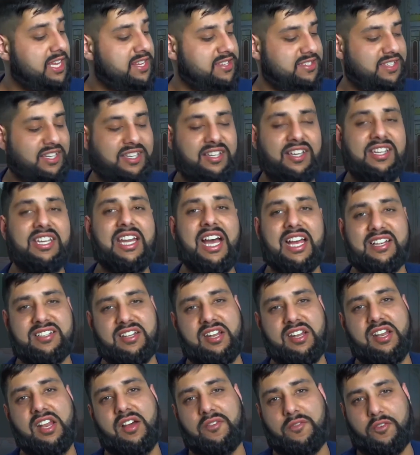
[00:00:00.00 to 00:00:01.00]
Zakaria asked
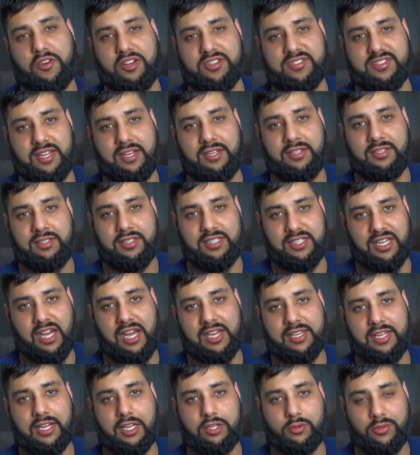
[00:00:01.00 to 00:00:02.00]
Allah for a son,
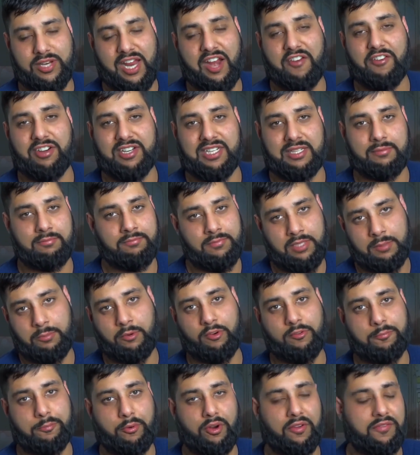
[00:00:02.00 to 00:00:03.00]
Yahya, to inherit him. They're
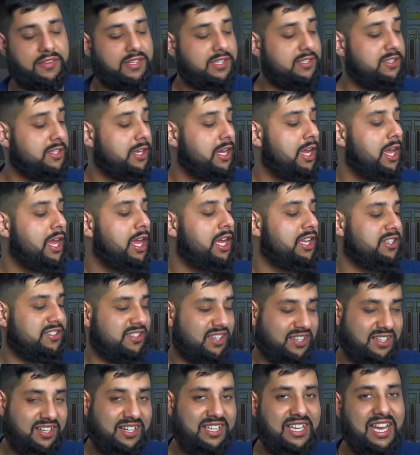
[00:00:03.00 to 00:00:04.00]
both prophets.
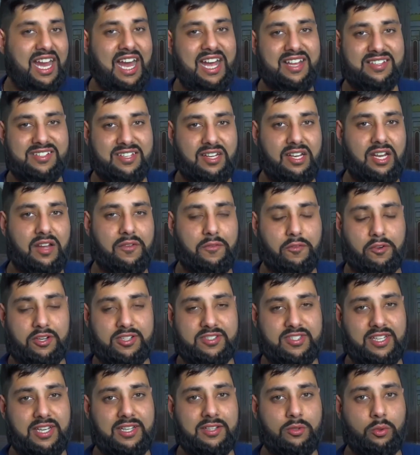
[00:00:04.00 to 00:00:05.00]
Zakaria asked Allah for a
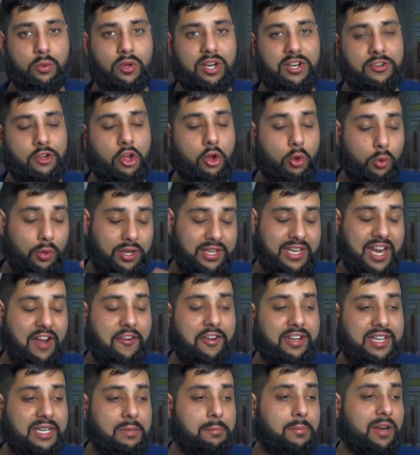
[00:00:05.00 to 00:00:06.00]
son who will not only
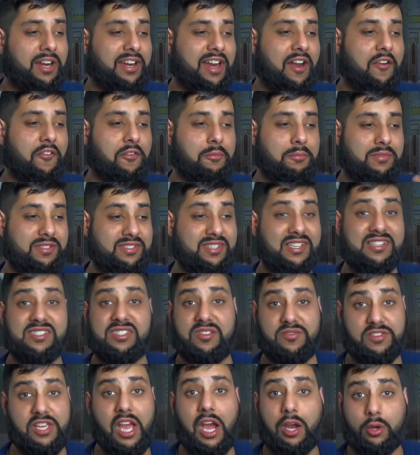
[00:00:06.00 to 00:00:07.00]
inherit him, but inherit from the sons
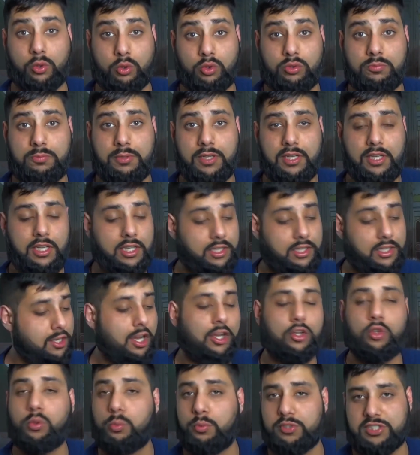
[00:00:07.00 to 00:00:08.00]
of Yaqub.
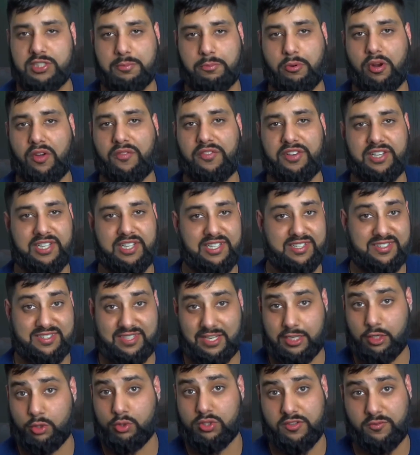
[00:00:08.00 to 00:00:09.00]
Yaqub was a prophet. His
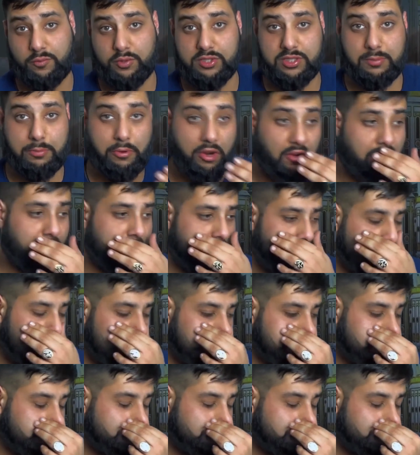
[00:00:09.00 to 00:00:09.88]
son Yusuf was a prophet.